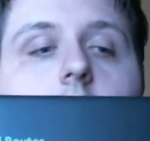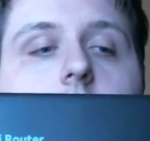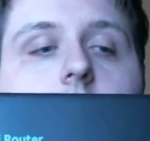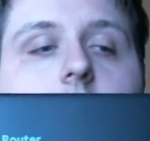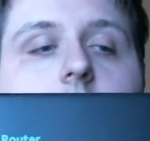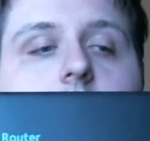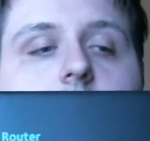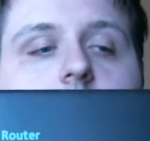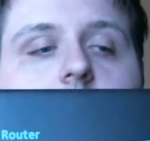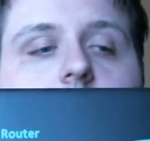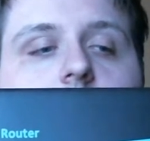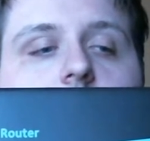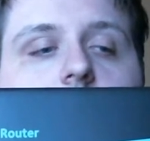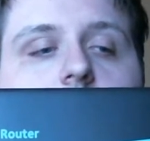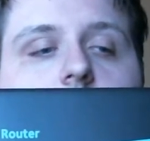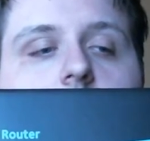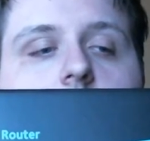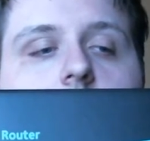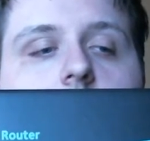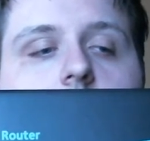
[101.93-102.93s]

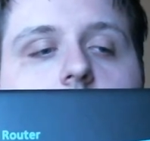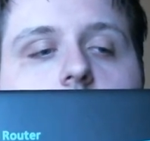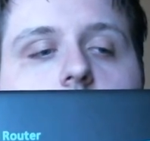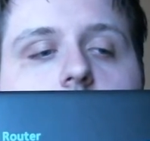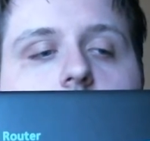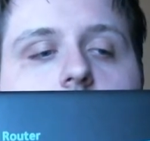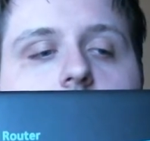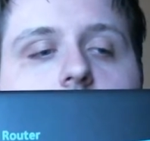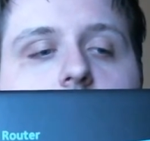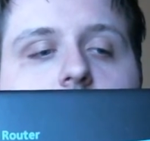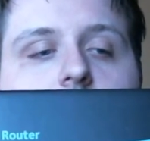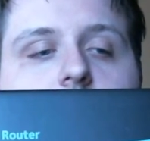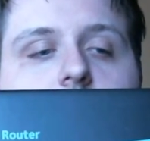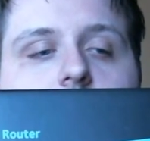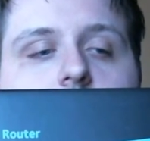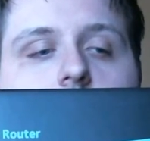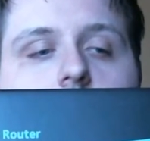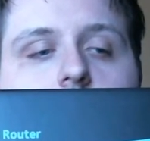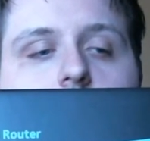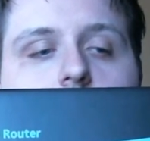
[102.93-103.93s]

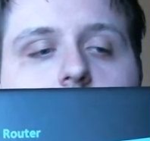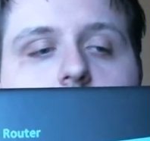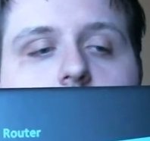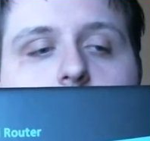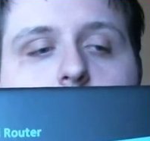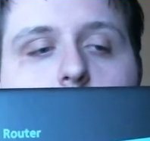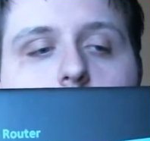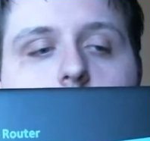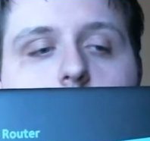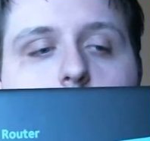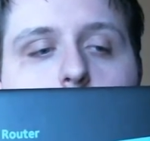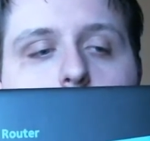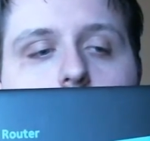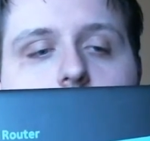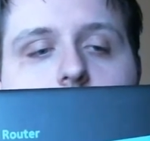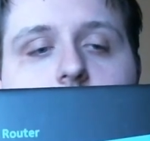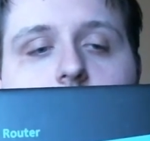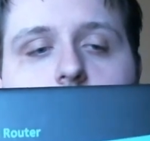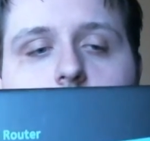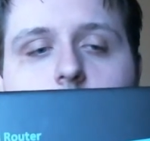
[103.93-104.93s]
AC1900 smart
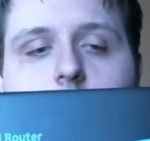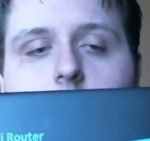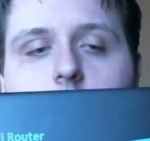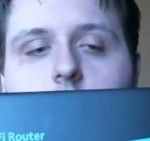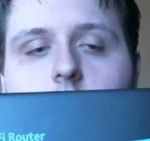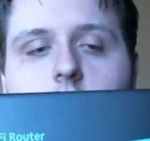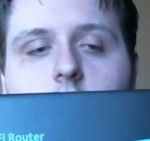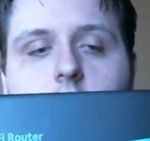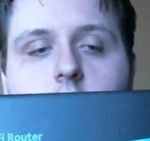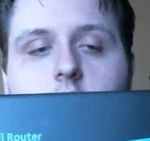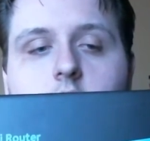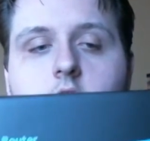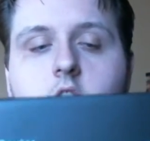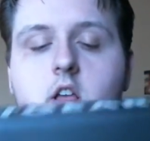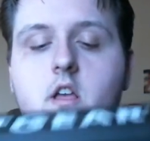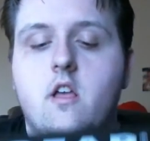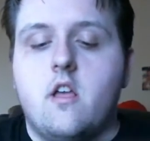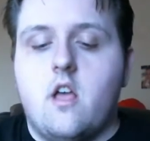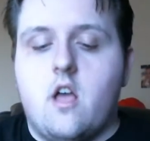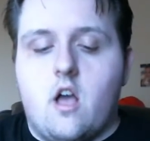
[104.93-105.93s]
Wi-Fi router.
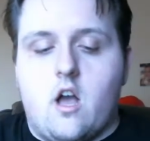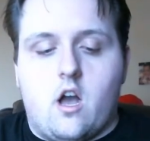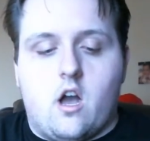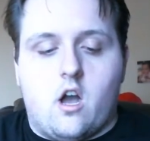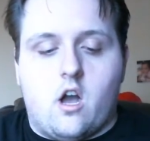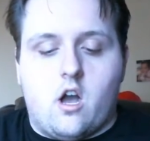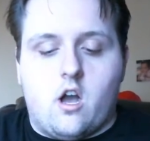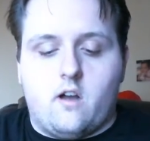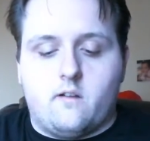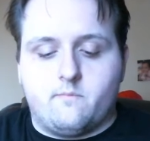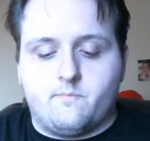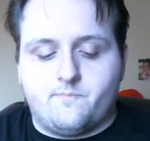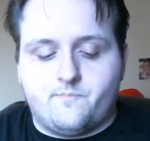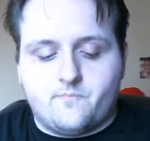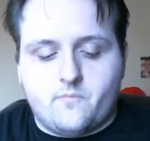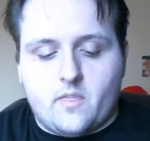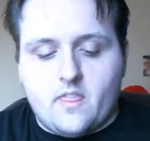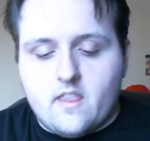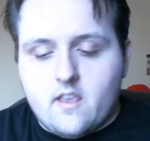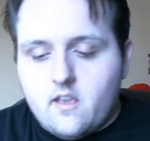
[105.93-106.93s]
I
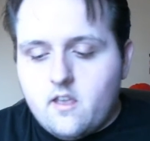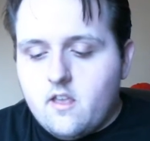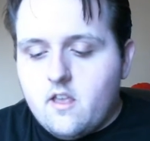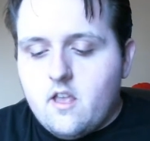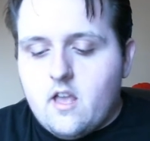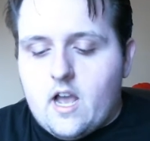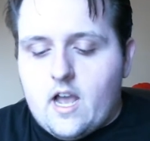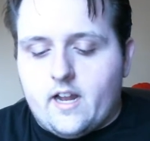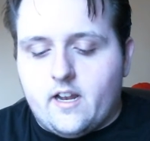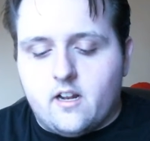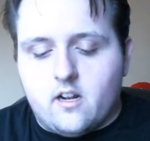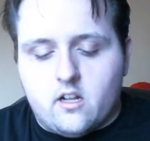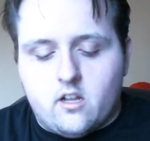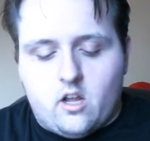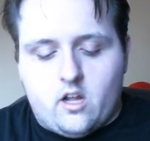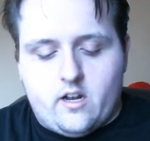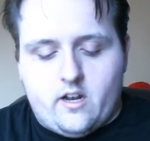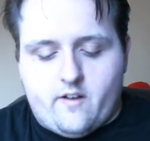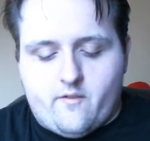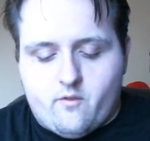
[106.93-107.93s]
did a
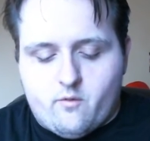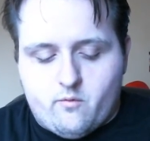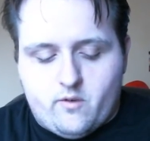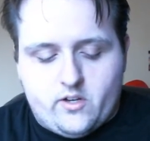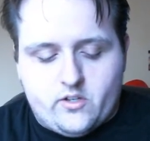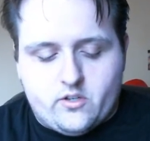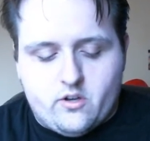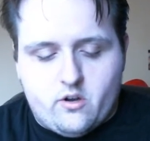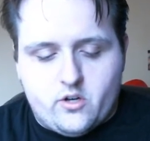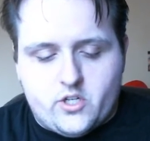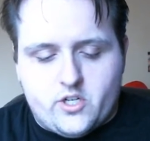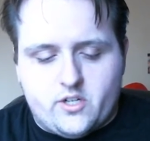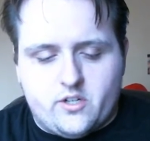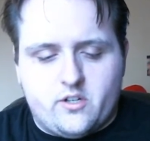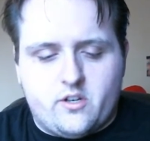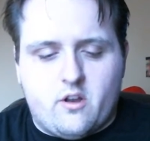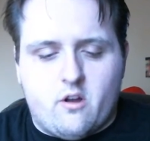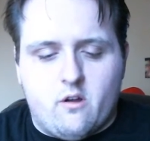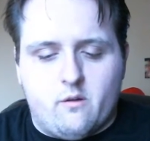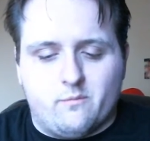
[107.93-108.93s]
lot of different research in
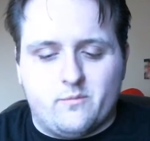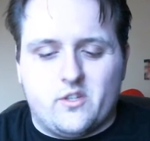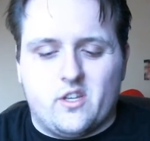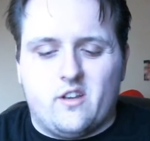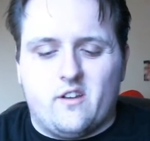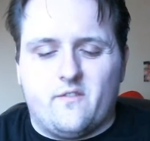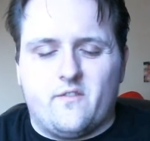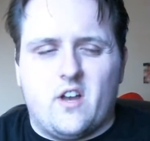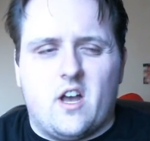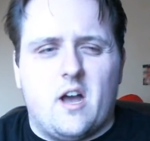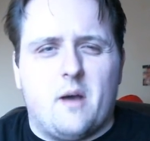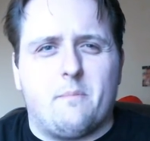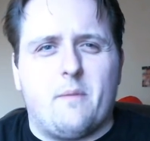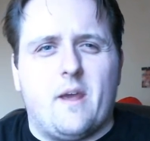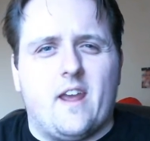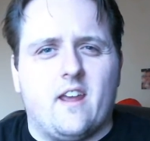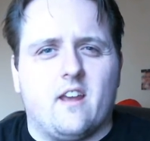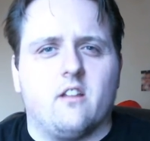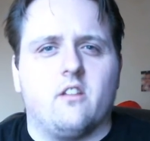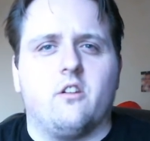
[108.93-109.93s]
terms of
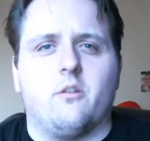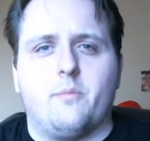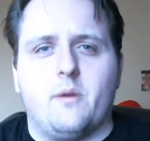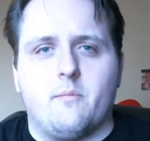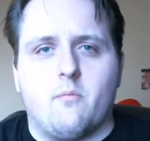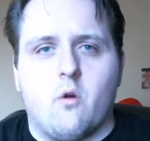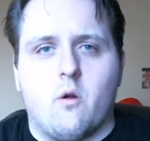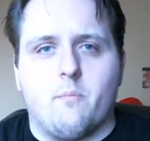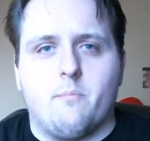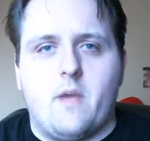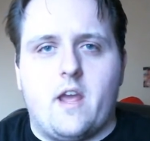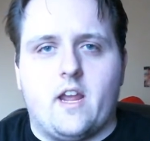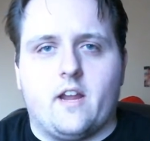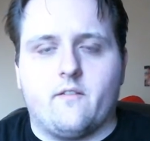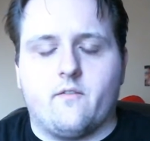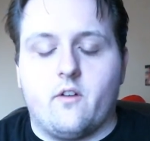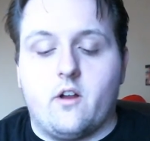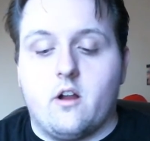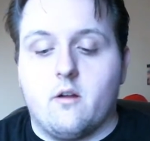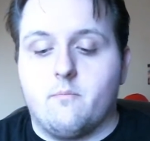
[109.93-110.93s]
paying a little bit more bang
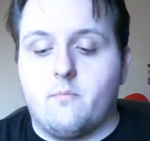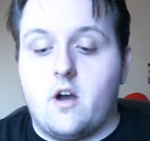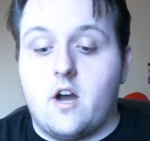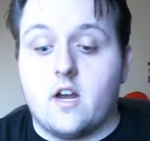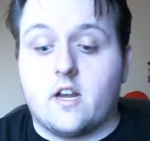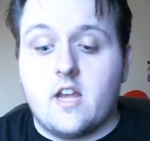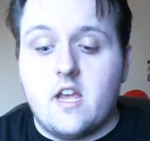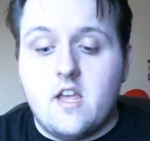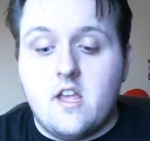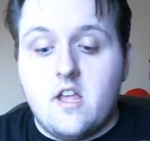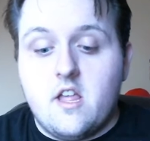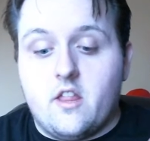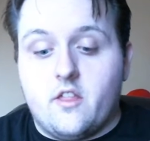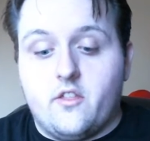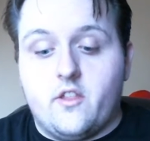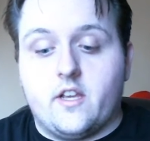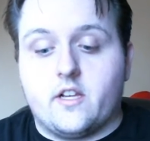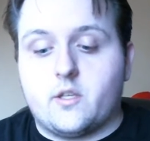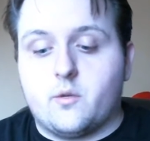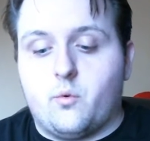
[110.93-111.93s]
for your buck.
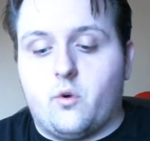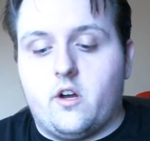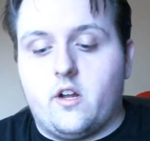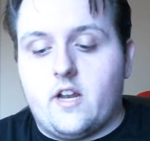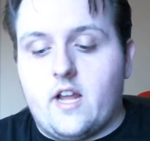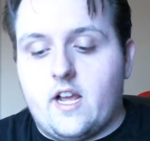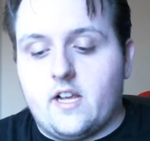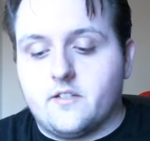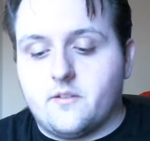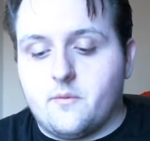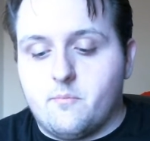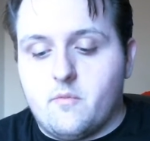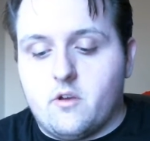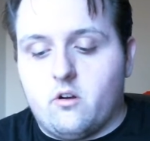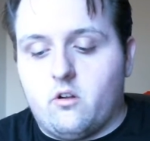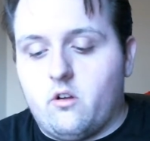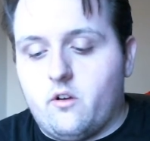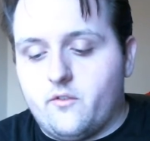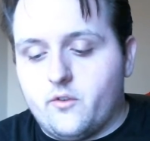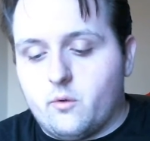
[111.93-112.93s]
This one has a
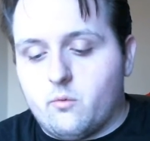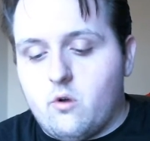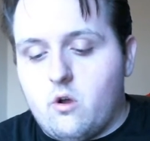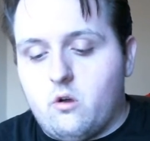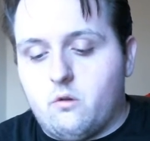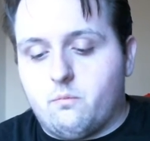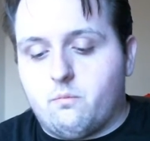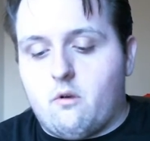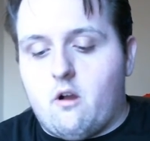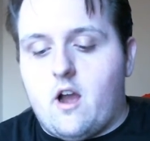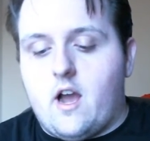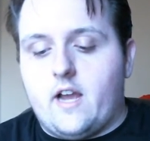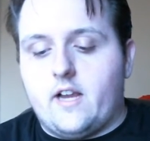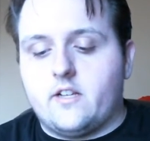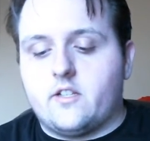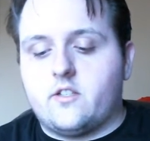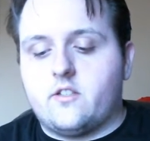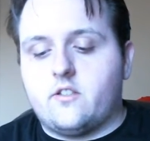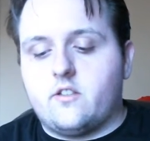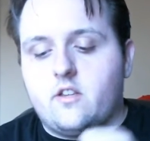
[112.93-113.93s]
middle of the road
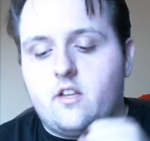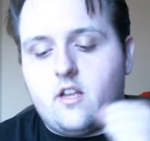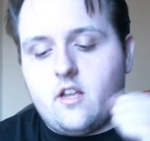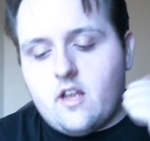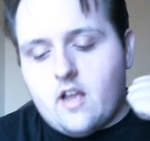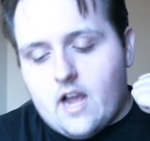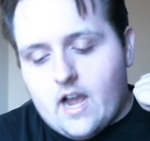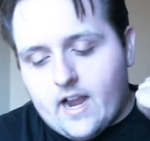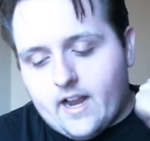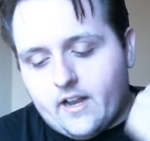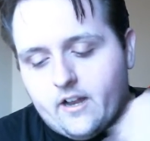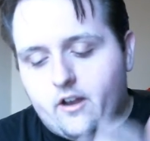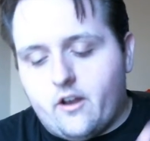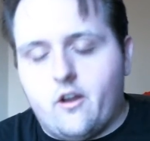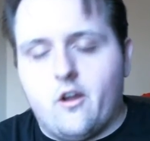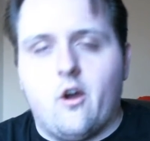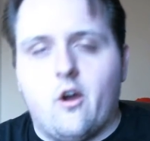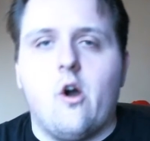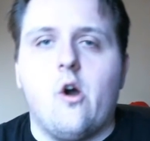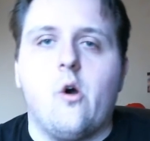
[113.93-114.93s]
price. I
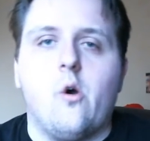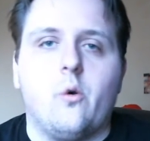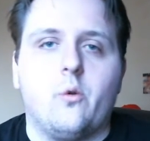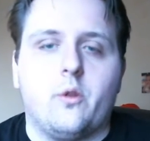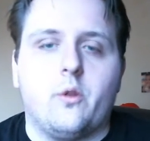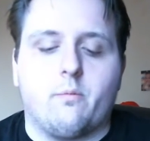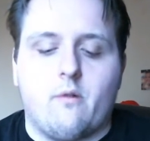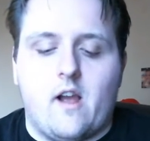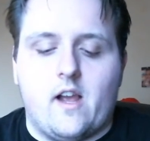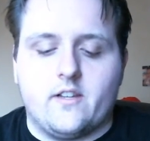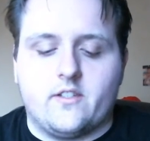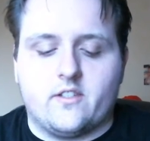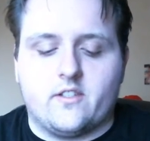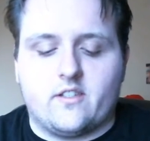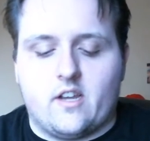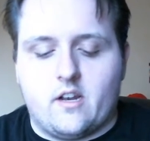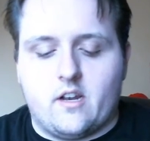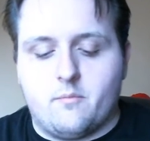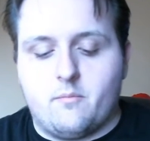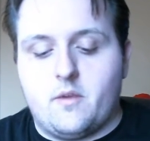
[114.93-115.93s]
know the price is
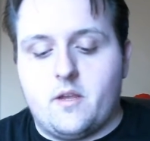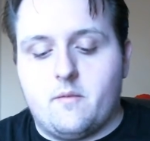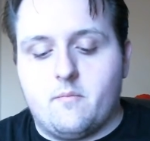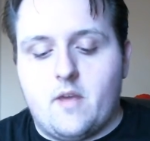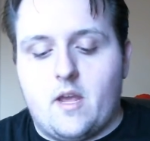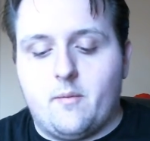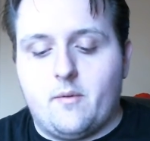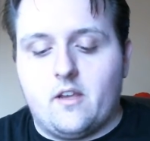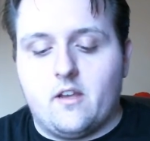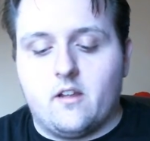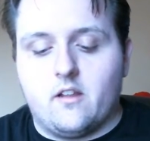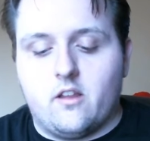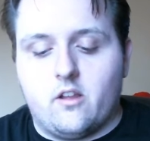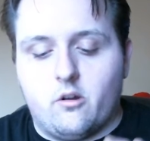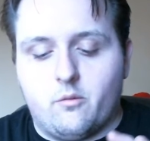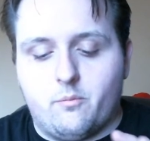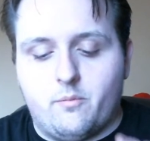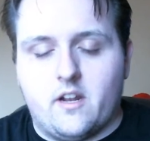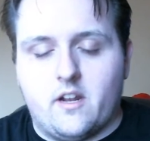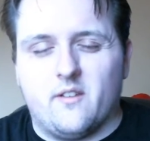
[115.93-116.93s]
going to be maybe a
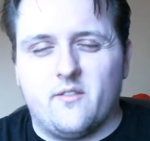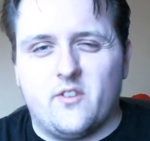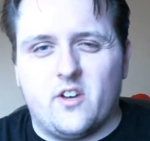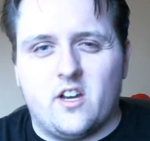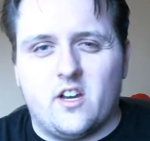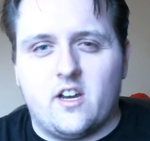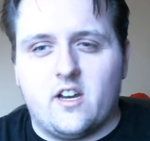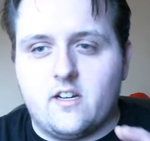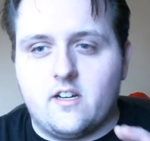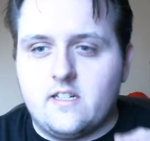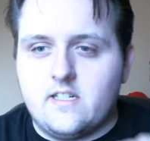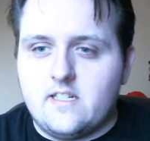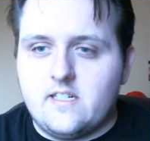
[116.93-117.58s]
little bit of a